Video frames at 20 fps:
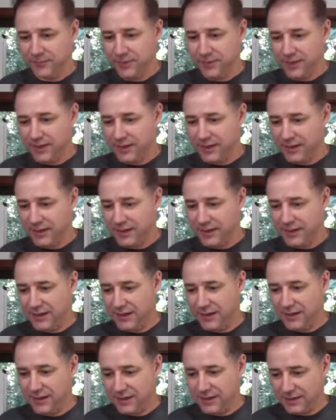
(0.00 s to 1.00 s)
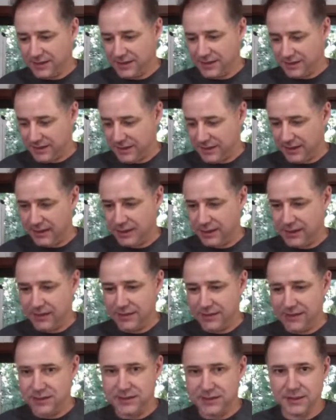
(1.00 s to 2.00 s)

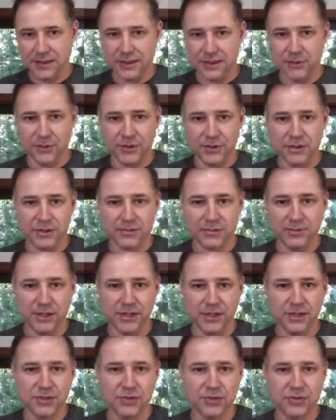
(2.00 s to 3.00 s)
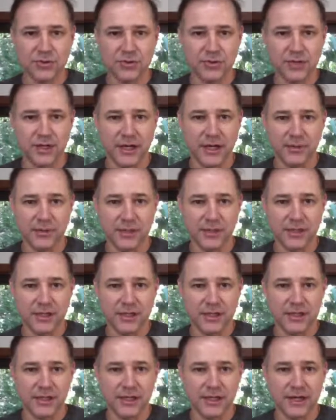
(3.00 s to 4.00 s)
and we're just making sure that we
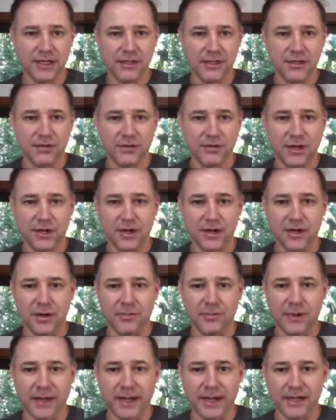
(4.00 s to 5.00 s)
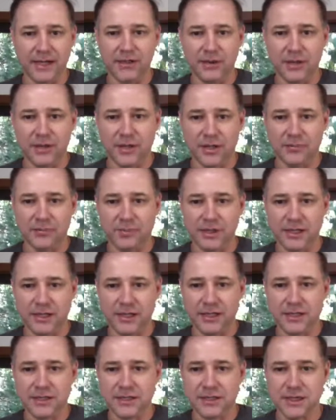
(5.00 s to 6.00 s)
can get you all back on
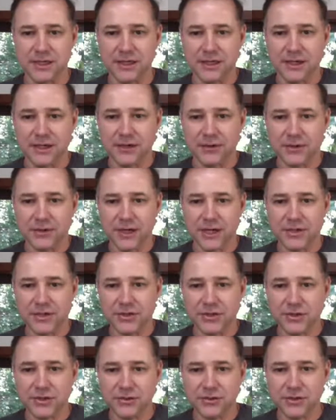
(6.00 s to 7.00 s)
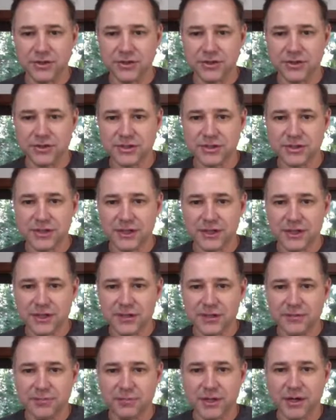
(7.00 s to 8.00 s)
place, right? So just
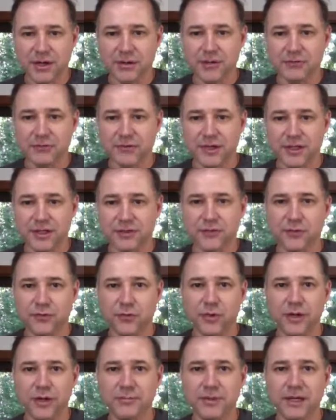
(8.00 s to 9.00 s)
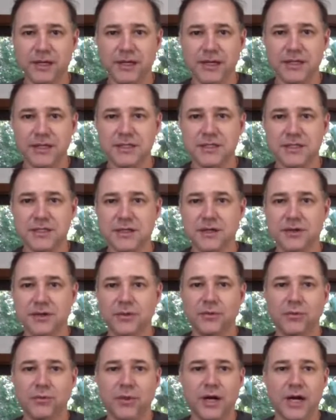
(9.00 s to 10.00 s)
bear with us for 1 minute
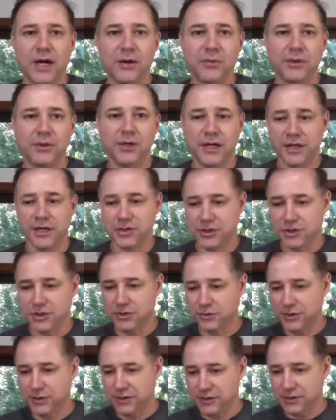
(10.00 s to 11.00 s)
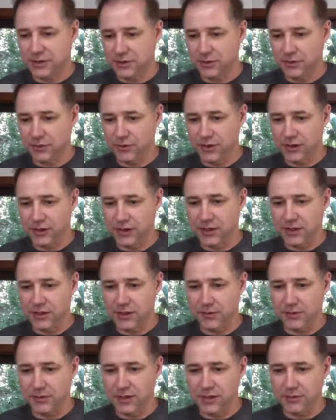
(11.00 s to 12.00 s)
while we're actually doing this whole thing
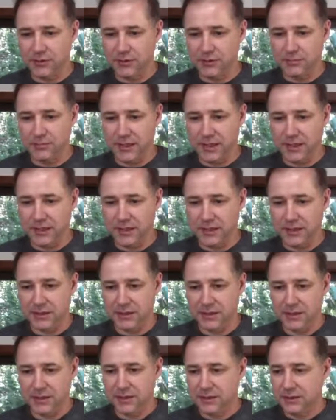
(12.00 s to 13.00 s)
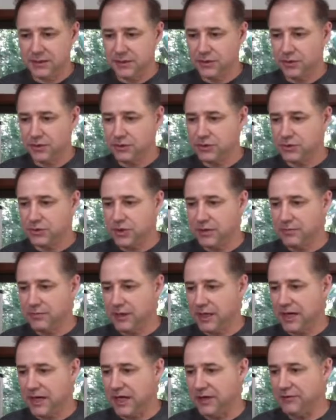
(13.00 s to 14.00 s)
here. We're gonna be making the whole stream
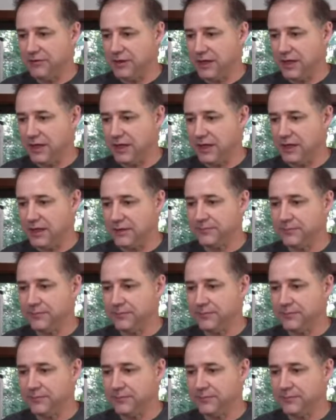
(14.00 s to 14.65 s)
live again.